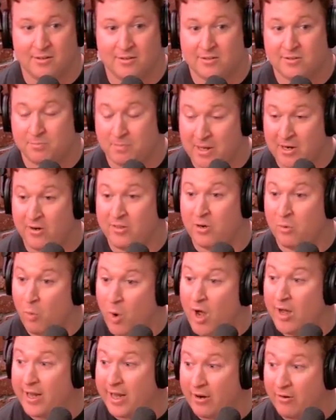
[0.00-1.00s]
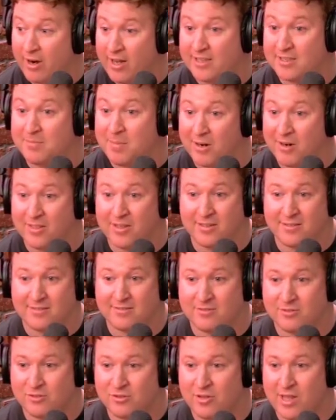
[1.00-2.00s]
It's better than walking, right? It's better than
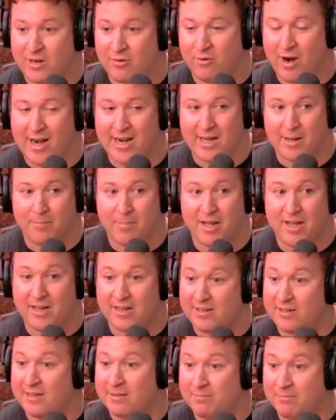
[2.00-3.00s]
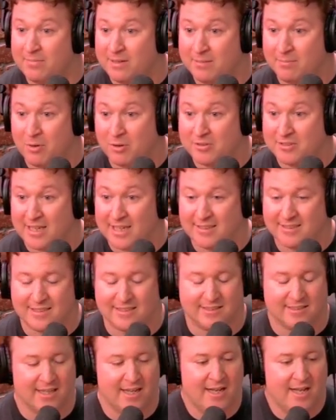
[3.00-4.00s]
riding a bike in most
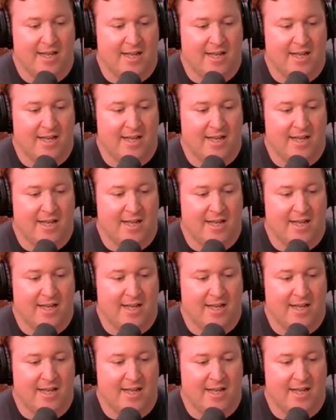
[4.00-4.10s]
cases.